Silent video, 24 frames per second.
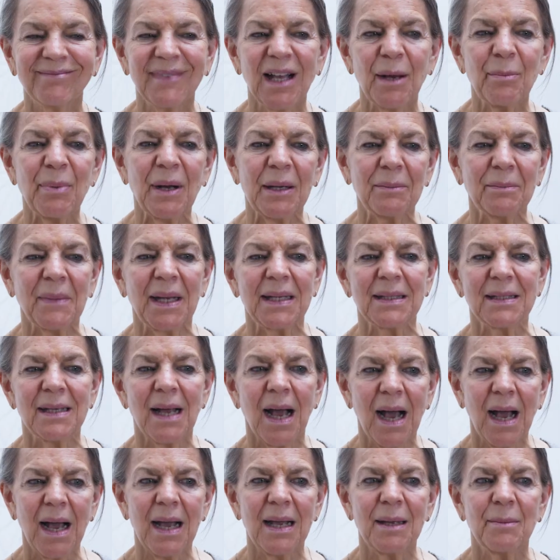upon my
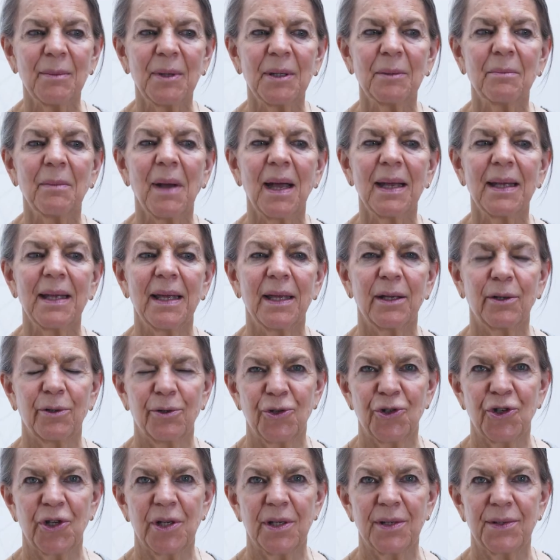time and my
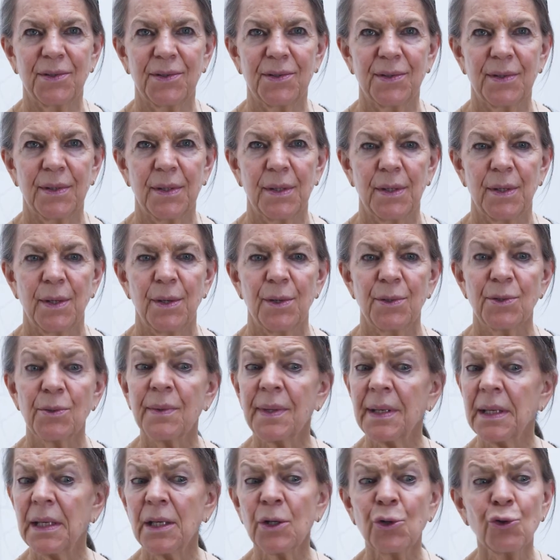energies. So
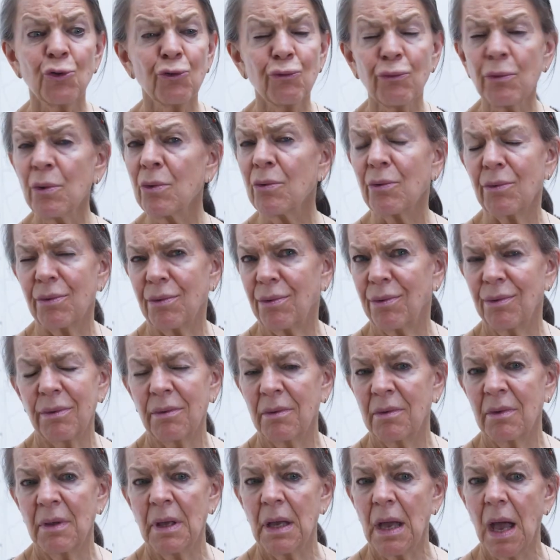that in truth,
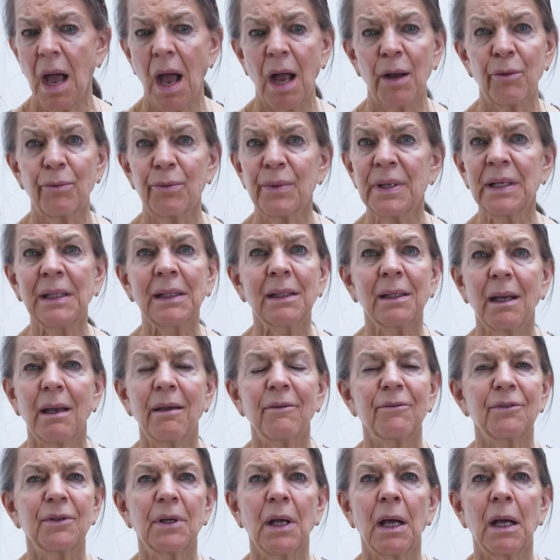I really
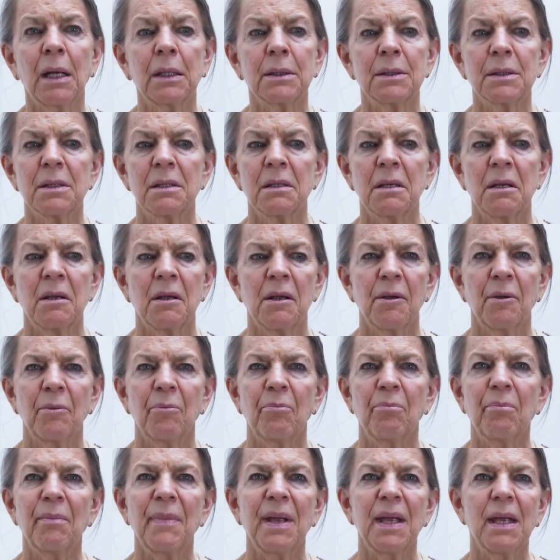have not
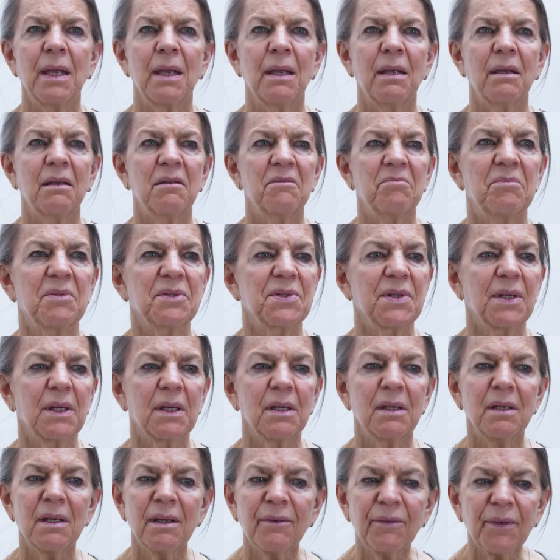made
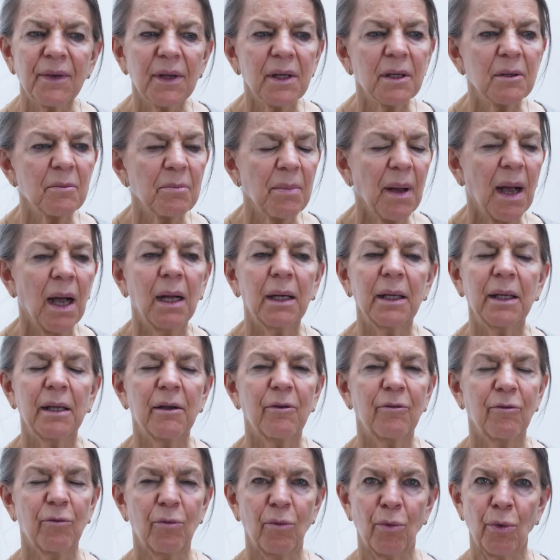significant body
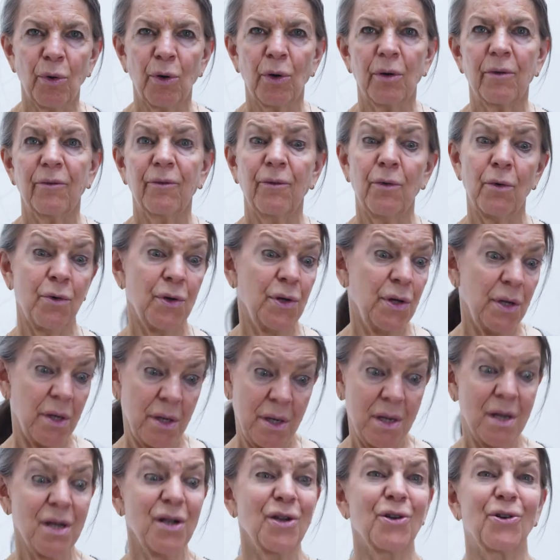of work for
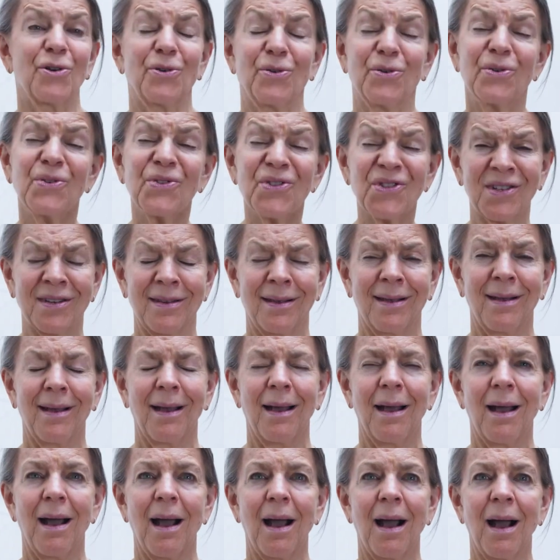years
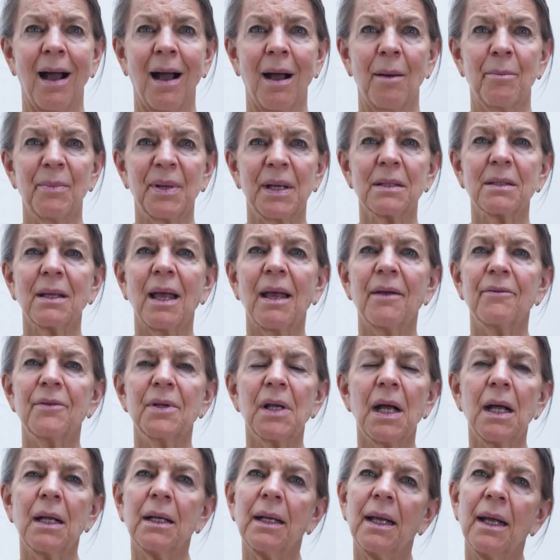because I have
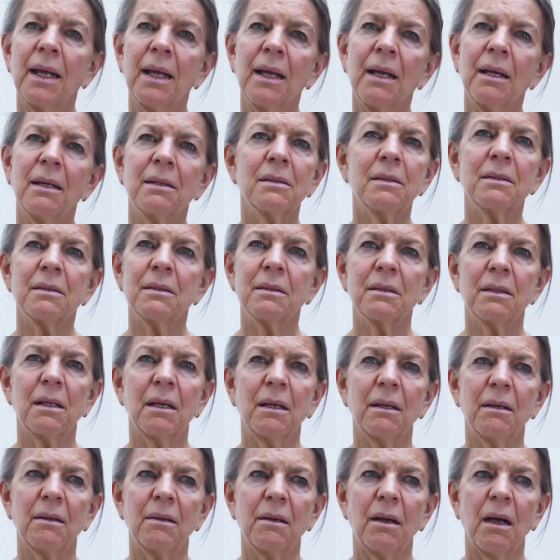not had
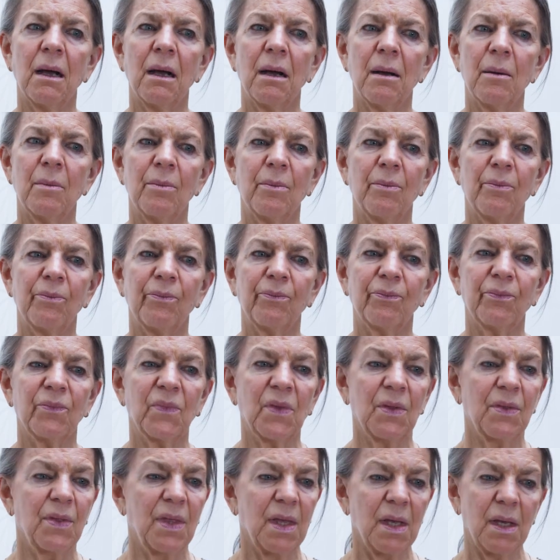
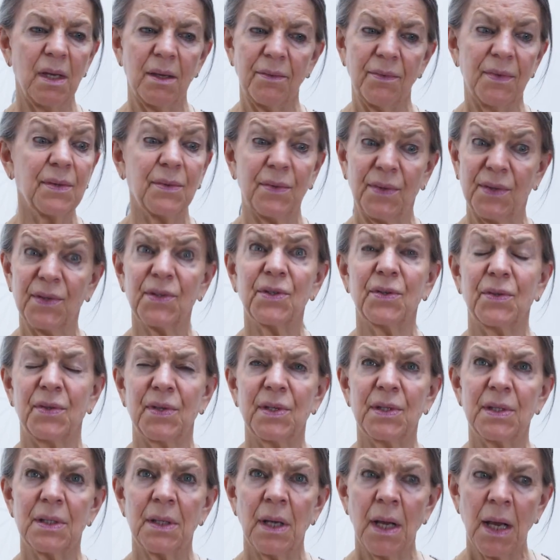
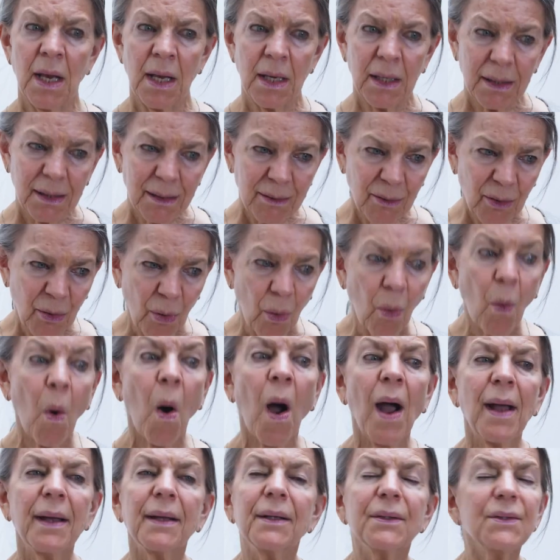the
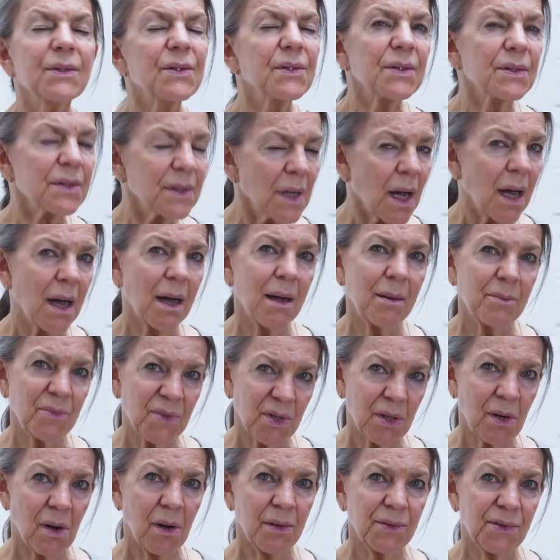quiet time to
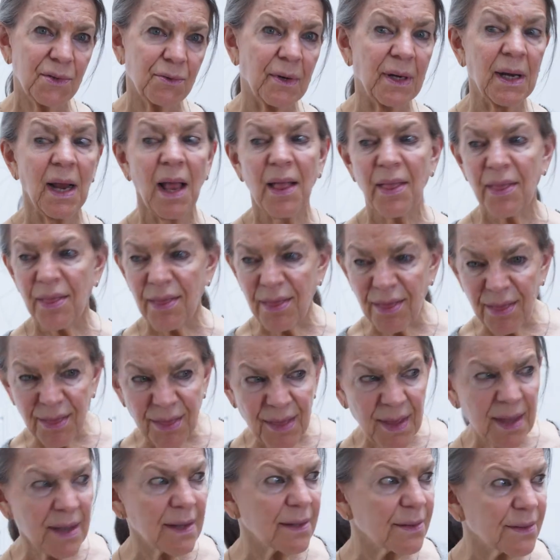concentrate.
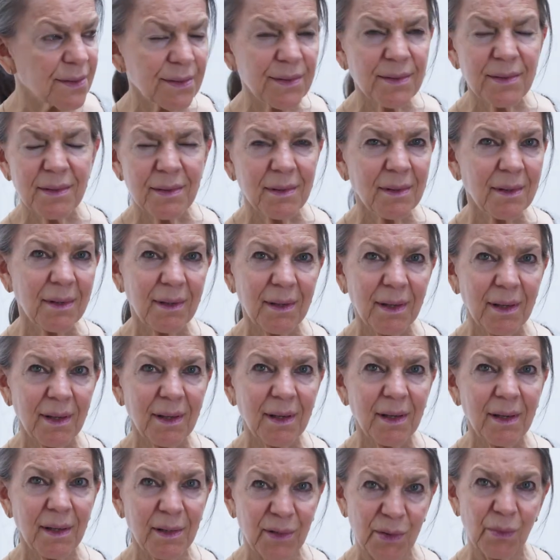This
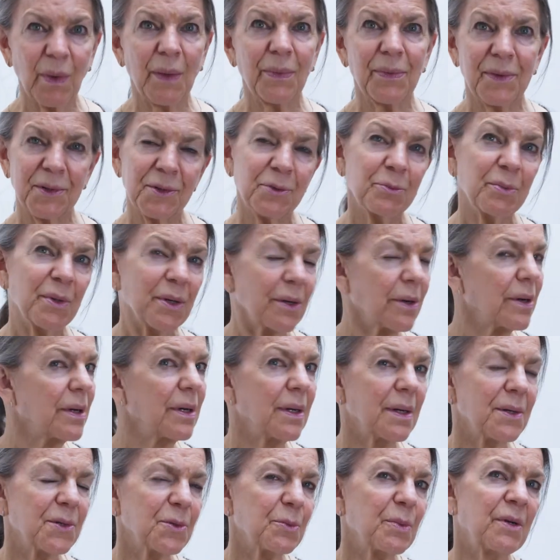is what this period
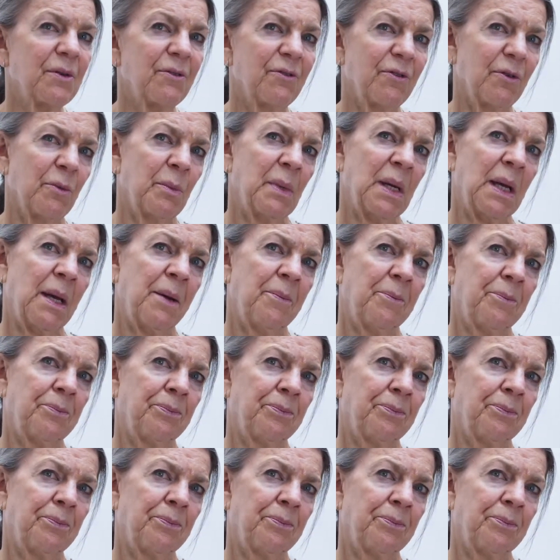has been for me.